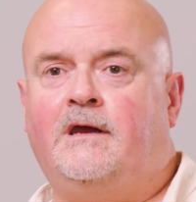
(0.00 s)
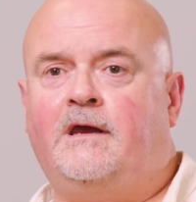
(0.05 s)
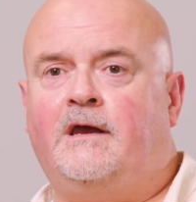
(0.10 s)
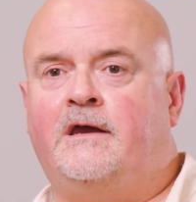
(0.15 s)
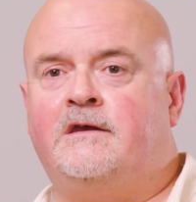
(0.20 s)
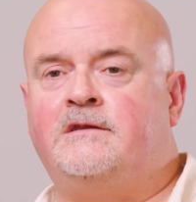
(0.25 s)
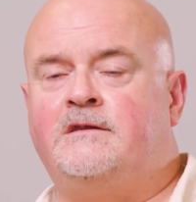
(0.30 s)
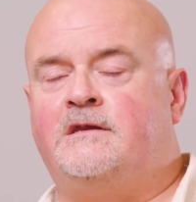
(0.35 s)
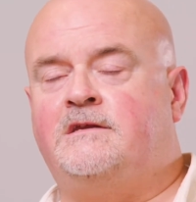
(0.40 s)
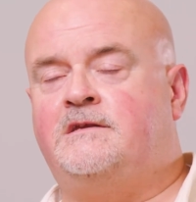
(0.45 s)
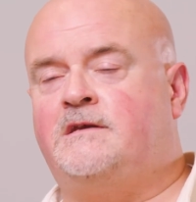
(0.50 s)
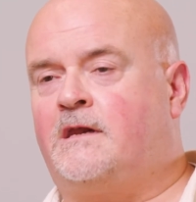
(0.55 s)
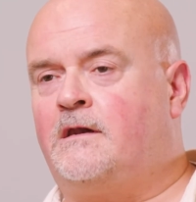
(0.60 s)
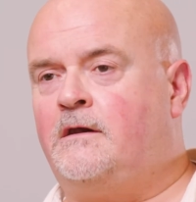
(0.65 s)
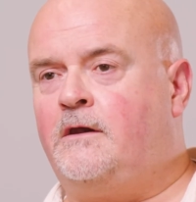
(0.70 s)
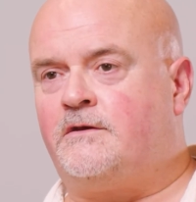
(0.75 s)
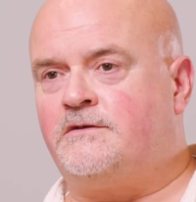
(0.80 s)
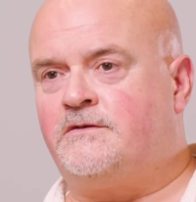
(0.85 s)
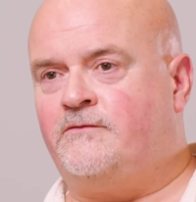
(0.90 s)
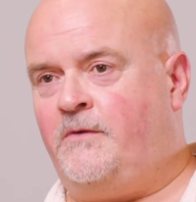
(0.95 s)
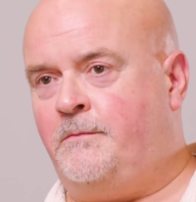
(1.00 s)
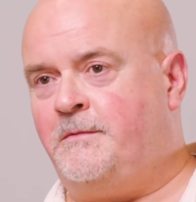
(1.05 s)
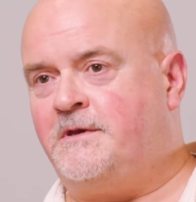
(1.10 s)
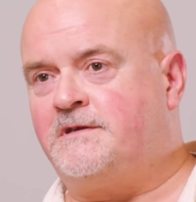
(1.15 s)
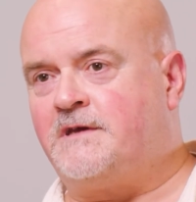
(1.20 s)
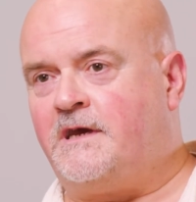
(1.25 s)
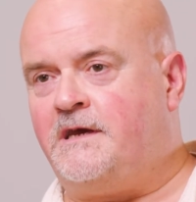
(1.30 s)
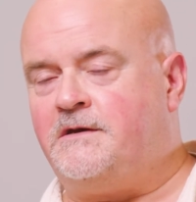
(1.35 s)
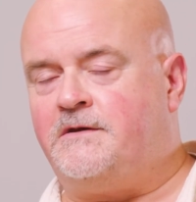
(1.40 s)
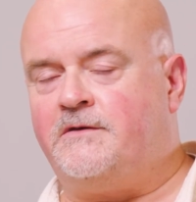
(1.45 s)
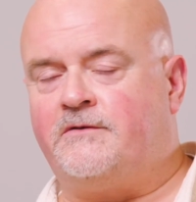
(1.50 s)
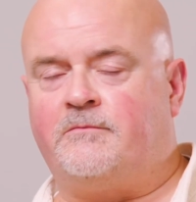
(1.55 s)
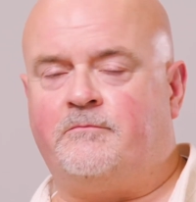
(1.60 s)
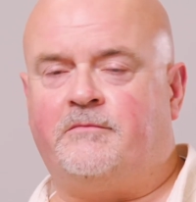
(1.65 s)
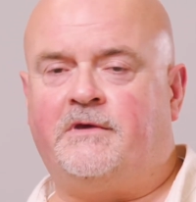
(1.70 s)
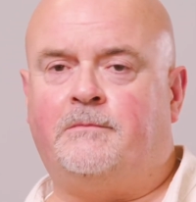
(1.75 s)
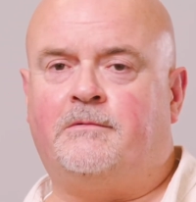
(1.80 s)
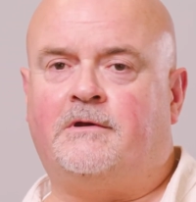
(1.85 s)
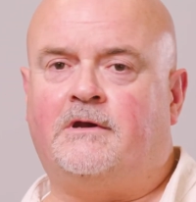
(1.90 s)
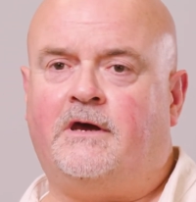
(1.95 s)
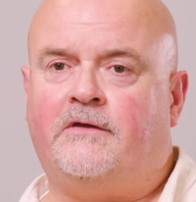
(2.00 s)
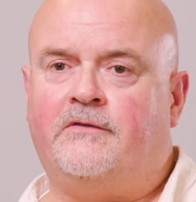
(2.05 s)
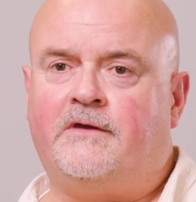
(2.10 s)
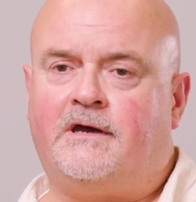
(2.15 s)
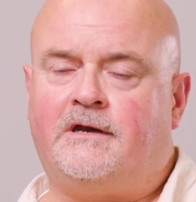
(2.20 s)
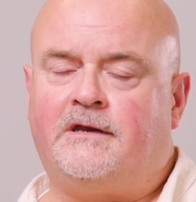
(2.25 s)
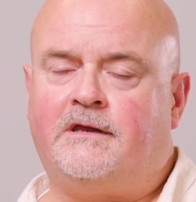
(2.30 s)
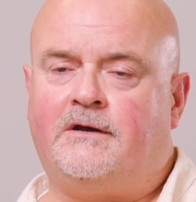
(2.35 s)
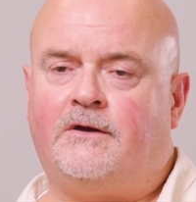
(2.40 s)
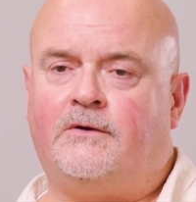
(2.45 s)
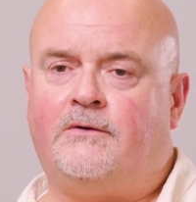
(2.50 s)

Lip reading: And he's had lots of imitators and people like that,